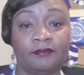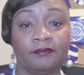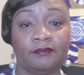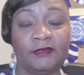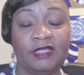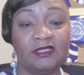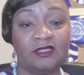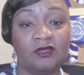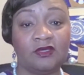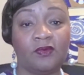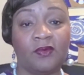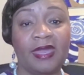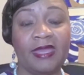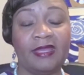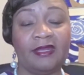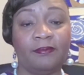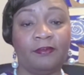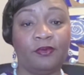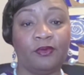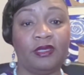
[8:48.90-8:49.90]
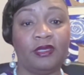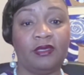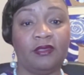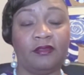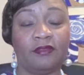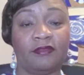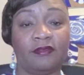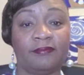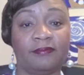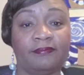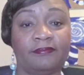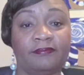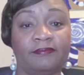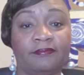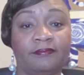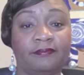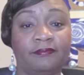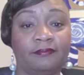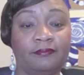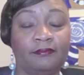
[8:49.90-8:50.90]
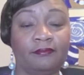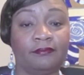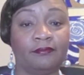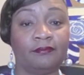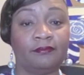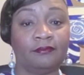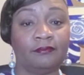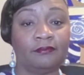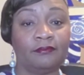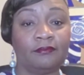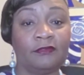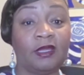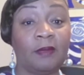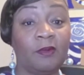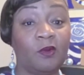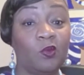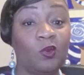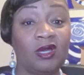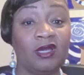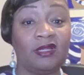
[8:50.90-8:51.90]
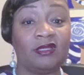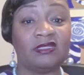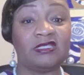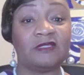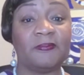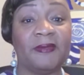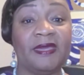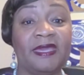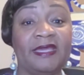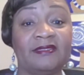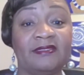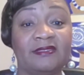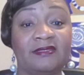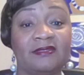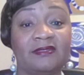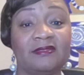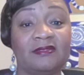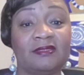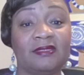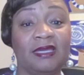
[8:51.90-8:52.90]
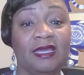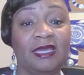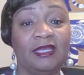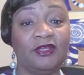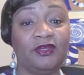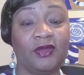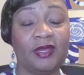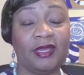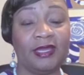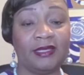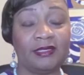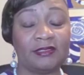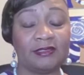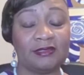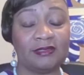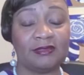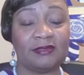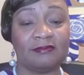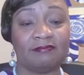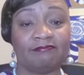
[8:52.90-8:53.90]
It's okay to breathe. Number one, space and grace.